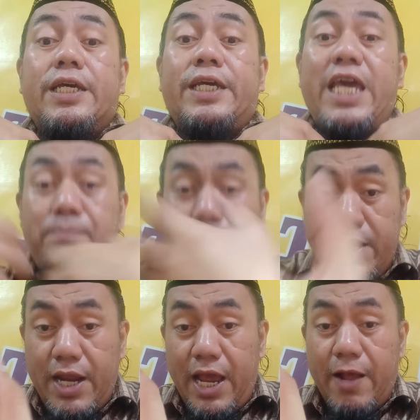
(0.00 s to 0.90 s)
gave
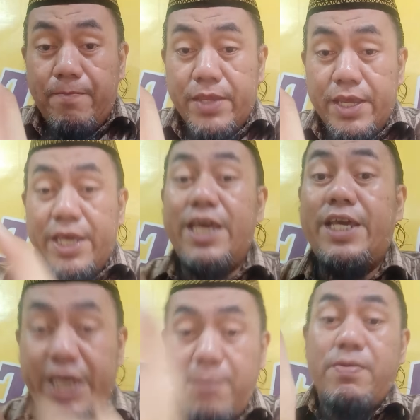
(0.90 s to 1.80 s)

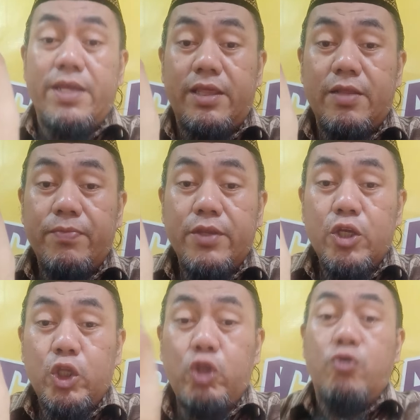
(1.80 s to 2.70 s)
it
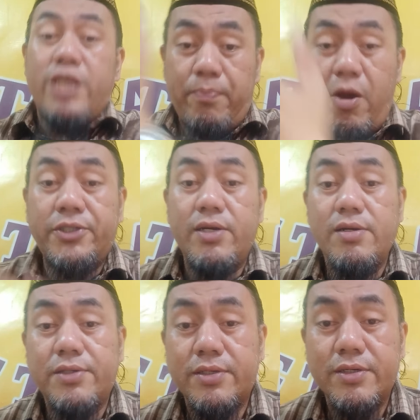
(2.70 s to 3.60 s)
to the
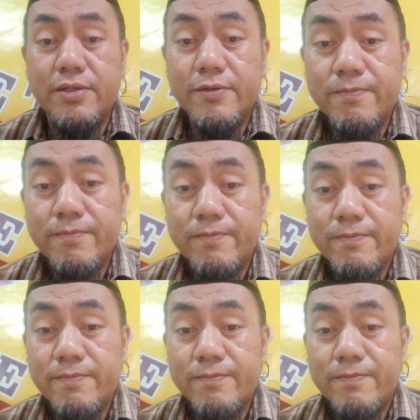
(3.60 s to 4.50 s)
apostles.
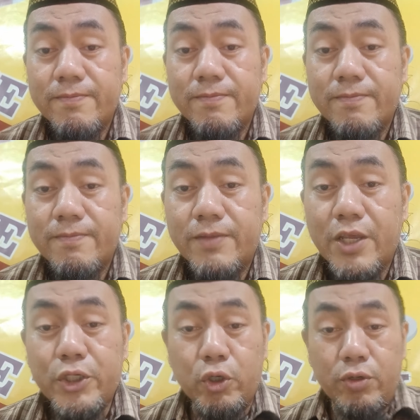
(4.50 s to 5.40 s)

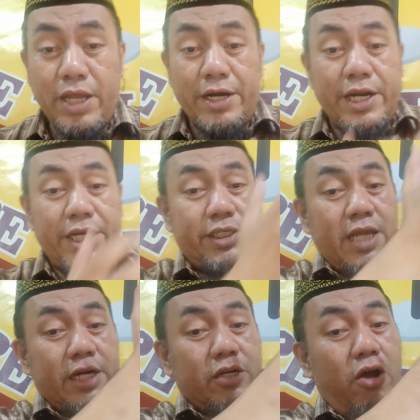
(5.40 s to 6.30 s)
So
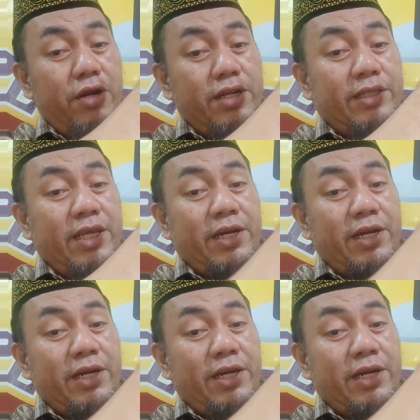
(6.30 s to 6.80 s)
the glory that he